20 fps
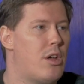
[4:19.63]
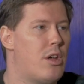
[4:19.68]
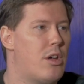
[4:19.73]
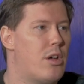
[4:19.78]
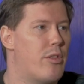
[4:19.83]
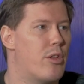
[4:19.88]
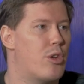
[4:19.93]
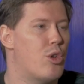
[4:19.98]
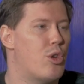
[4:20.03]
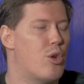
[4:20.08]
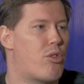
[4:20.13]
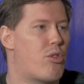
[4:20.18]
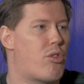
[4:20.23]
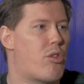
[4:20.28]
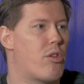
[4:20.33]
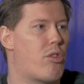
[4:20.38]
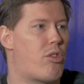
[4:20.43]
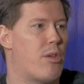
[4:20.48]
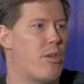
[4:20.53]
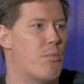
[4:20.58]
the gross
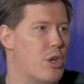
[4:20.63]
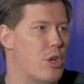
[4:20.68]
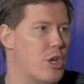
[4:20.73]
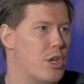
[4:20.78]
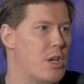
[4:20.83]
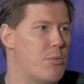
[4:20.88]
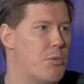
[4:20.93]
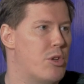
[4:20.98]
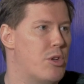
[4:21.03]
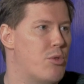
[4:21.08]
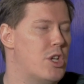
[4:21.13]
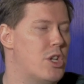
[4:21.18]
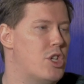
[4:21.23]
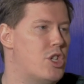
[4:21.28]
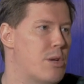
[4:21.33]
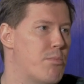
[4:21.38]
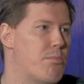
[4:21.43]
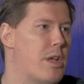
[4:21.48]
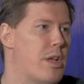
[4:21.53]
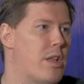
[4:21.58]
similarity between
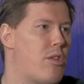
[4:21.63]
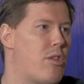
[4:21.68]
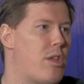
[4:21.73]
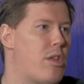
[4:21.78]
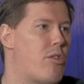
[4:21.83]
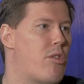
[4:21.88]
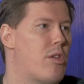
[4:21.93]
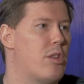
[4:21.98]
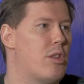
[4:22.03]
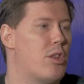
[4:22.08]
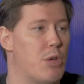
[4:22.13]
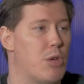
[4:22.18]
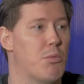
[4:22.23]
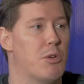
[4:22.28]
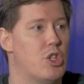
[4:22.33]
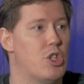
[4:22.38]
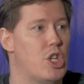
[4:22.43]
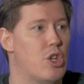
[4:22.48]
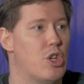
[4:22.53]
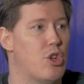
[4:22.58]
chimpanzees and the
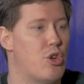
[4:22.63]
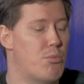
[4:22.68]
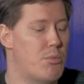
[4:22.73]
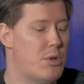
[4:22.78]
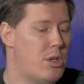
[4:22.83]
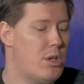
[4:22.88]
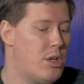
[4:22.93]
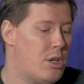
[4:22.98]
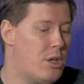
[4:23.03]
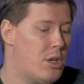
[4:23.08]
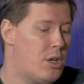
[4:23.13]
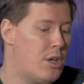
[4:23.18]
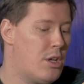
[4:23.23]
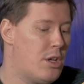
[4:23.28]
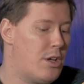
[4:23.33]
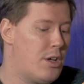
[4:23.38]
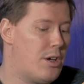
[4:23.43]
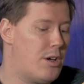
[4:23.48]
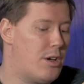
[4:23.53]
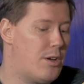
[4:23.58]
human genome.
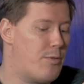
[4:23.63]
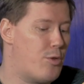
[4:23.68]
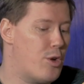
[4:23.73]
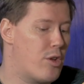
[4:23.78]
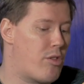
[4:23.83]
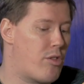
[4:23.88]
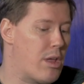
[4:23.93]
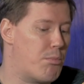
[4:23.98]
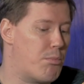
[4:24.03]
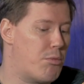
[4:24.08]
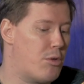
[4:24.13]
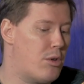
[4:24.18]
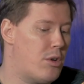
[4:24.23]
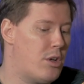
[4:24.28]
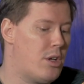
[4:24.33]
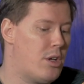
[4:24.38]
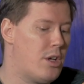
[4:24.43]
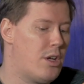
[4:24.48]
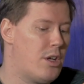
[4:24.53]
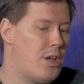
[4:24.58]
for
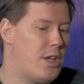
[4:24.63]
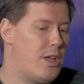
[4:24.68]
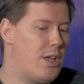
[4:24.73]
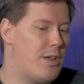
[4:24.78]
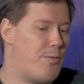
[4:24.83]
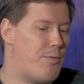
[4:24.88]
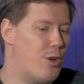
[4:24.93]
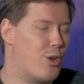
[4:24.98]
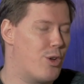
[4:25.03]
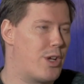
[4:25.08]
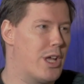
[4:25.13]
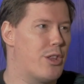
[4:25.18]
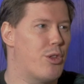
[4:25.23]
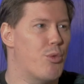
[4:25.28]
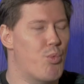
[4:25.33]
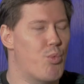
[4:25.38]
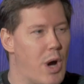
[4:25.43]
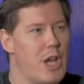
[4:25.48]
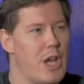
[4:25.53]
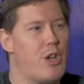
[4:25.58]
example if you look at
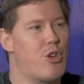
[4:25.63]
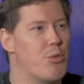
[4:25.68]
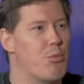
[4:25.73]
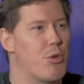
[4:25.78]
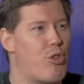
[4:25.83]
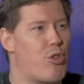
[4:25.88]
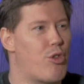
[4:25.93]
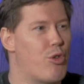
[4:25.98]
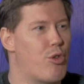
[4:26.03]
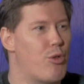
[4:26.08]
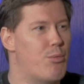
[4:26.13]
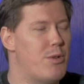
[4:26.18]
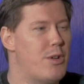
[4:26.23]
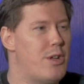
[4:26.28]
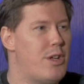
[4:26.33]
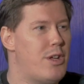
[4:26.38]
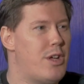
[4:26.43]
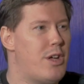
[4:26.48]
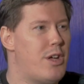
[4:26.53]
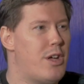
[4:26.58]
the Y
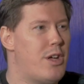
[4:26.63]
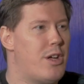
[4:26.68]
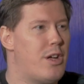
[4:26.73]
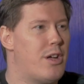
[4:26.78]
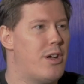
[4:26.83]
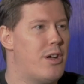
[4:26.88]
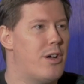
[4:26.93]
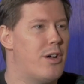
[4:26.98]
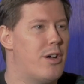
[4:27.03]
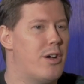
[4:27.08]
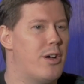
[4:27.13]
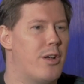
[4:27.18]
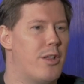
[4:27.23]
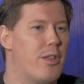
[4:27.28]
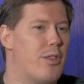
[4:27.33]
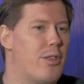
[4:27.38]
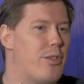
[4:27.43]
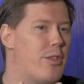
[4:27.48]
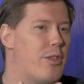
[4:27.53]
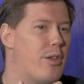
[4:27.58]
chromosome, uh,
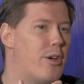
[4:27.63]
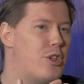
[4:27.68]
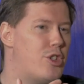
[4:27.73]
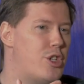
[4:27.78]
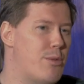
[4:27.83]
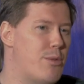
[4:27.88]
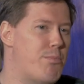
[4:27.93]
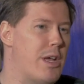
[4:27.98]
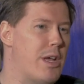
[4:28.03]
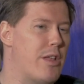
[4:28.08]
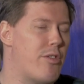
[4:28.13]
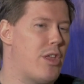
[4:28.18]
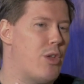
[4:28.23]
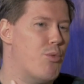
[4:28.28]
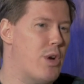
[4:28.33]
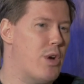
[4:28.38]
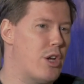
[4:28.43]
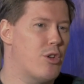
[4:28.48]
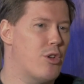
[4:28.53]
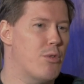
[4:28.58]
the chimpanzee
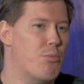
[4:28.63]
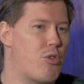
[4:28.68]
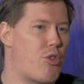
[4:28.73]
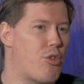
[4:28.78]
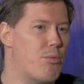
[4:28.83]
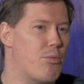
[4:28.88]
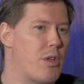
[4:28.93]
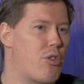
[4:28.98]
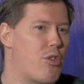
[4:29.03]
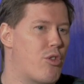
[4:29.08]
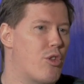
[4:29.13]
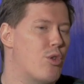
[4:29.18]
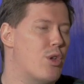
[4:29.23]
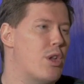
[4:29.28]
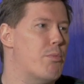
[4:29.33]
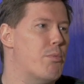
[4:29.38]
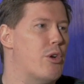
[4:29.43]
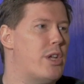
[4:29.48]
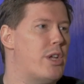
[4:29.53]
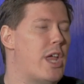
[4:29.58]
Y chromosome is
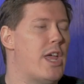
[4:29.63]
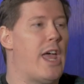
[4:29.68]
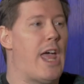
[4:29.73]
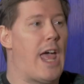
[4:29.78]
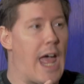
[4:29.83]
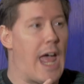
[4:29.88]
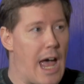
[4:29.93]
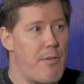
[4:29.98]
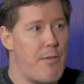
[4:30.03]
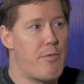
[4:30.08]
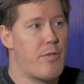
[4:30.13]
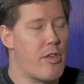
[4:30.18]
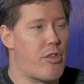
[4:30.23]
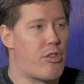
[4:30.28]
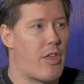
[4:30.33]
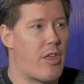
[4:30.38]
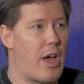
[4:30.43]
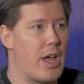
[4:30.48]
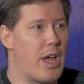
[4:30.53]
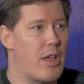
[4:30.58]
only about half the
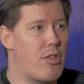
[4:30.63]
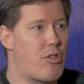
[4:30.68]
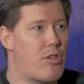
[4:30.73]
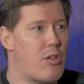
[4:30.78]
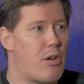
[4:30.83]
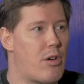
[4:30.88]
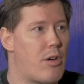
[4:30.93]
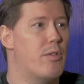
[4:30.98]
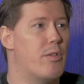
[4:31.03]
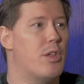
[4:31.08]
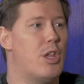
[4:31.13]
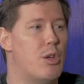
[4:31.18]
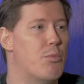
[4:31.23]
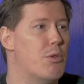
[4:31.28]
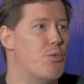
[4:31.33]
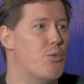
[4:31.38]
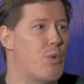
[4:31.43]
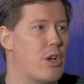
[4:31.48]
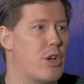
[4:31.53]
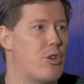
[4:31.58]
size of the
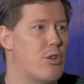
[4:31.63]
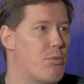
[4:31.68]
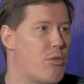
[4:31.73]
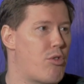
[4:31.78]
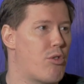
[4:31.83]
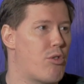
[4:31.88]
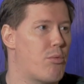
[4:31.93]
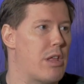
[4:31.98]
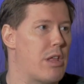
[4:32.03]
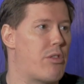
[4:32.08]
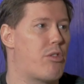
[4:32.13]
human Y hmm. chromosome. Yeah,